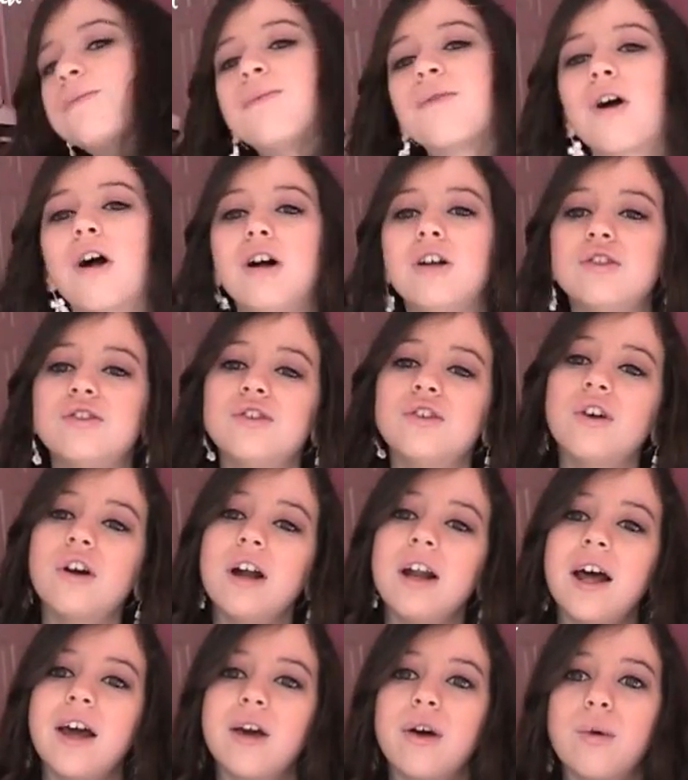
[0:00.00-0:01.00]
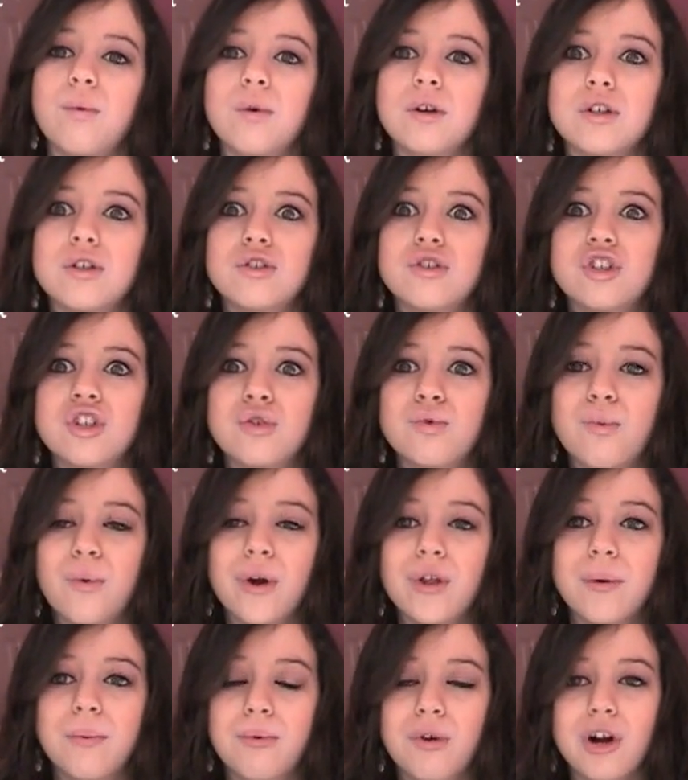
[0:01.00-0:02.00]
bronzer and I could wear, just
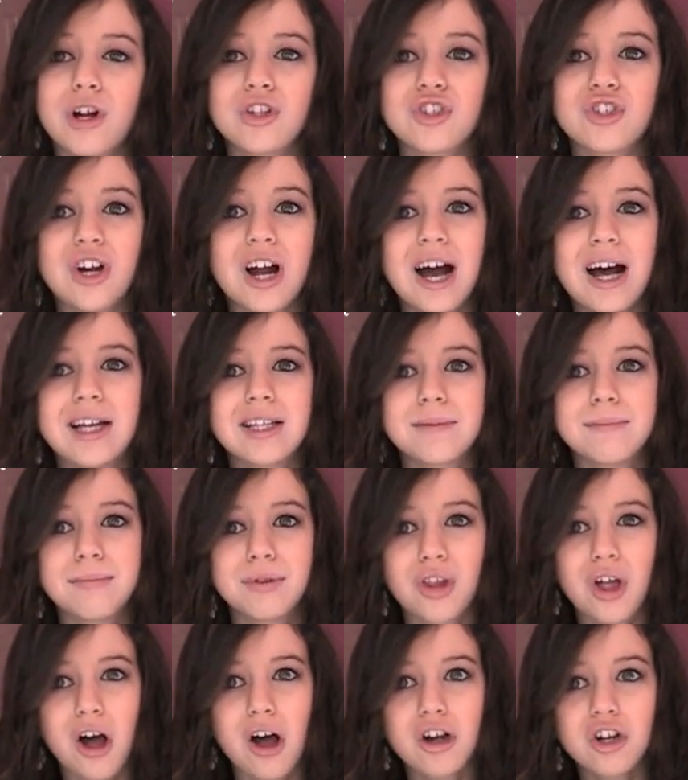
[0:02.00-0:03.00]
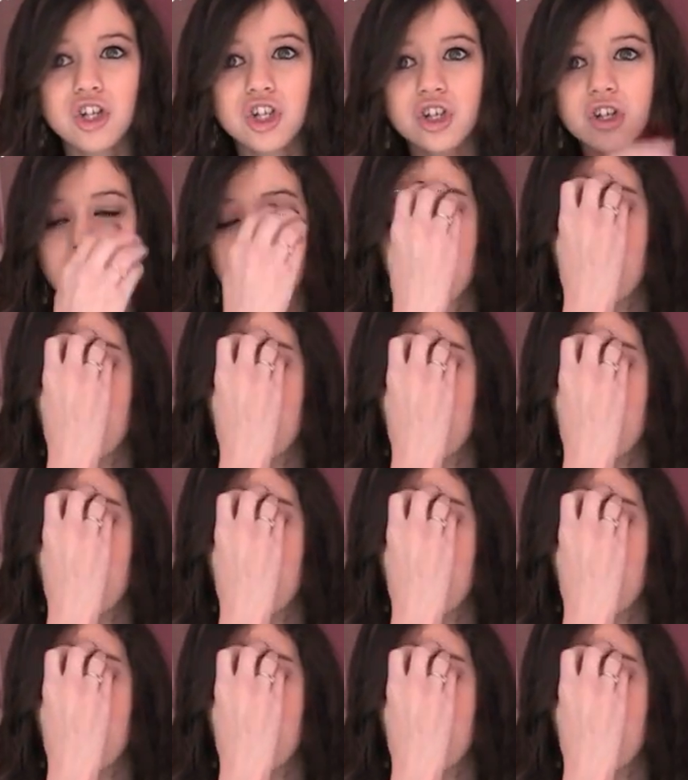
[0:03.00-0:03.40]
wear the bronzer as blush.